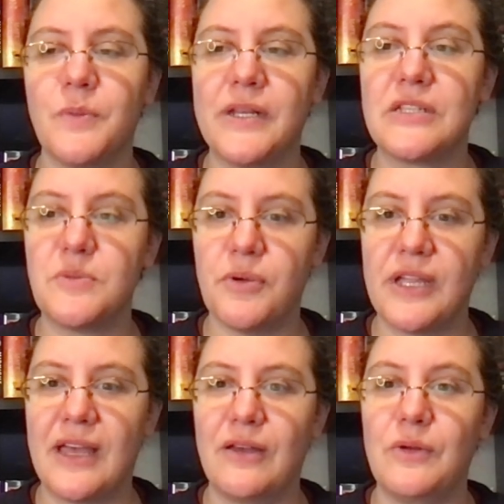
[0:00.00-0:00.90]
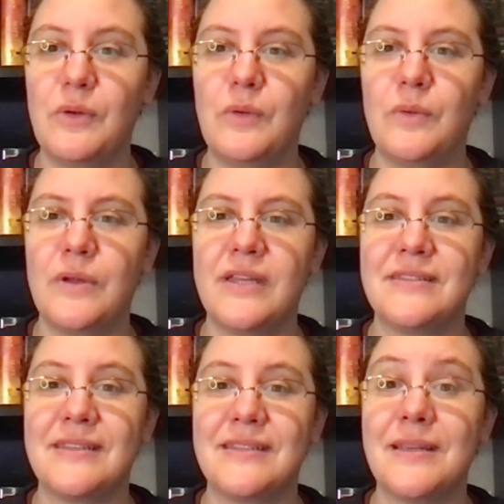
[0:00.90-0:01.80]
One is Priya, who
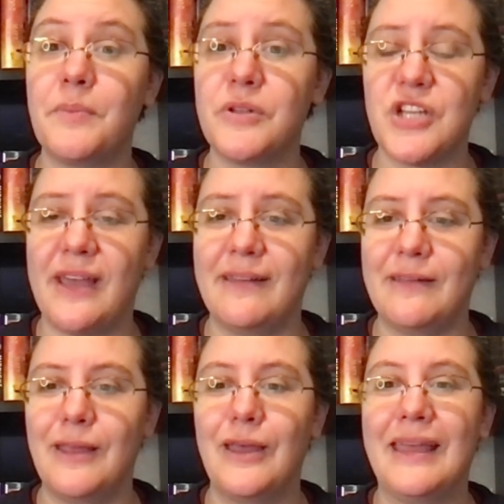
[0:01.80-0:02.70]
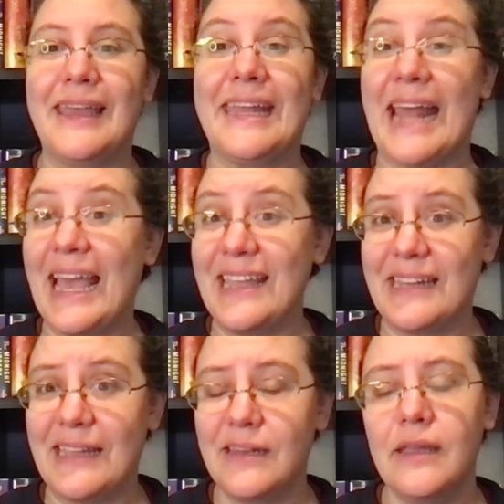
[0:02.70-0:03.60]
is a temple child in
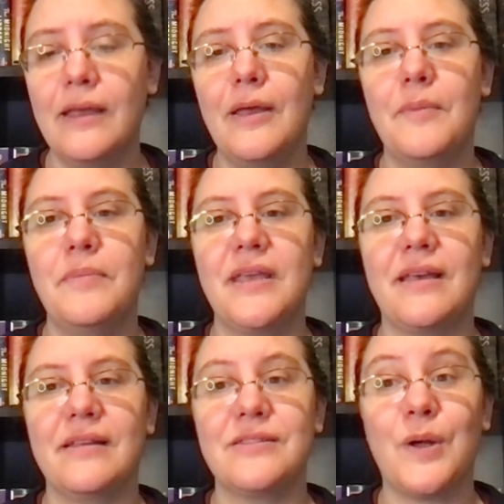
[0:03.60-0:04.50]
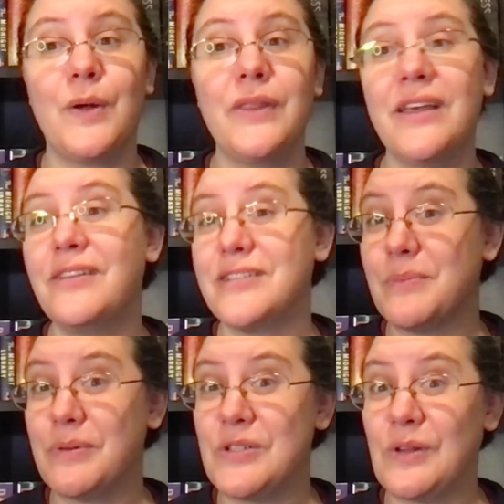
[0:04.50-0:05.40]
hiding because all the other
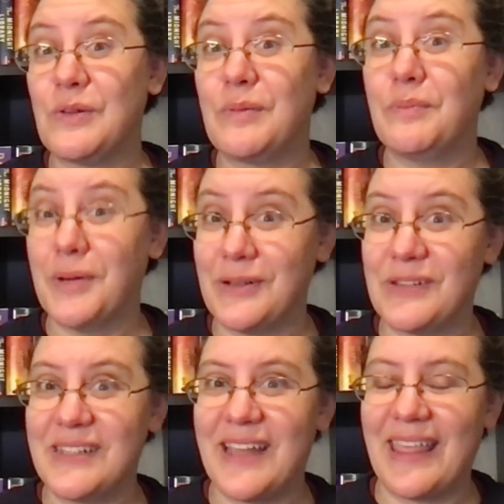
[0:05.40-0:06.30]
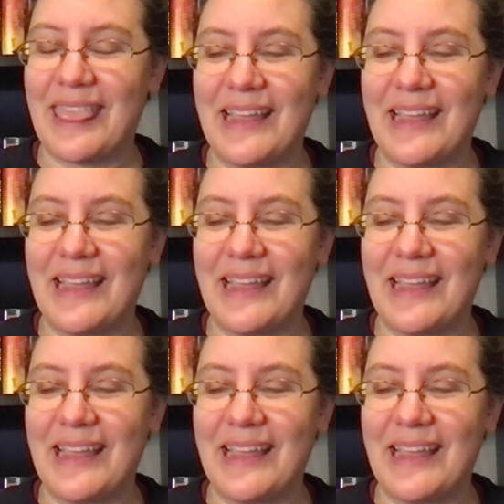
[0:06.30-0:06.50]
temple children burned to death.